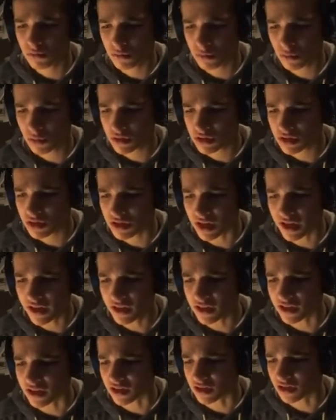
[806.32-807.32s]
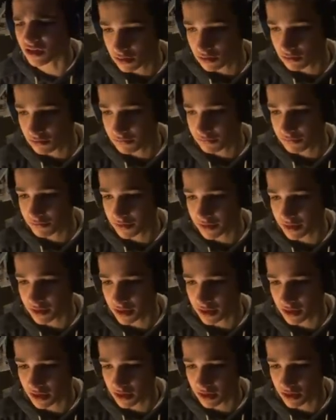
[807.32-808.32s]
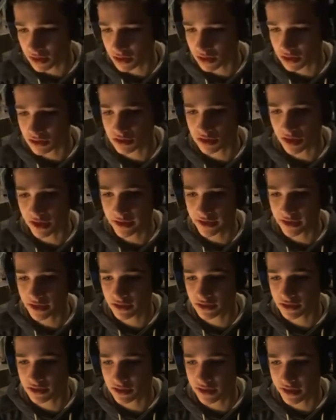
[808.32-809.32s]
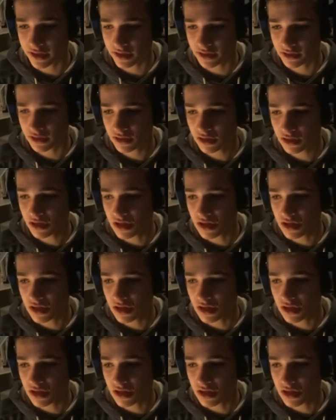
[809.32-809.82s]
where's the tiger? Freaking Tiger's Den.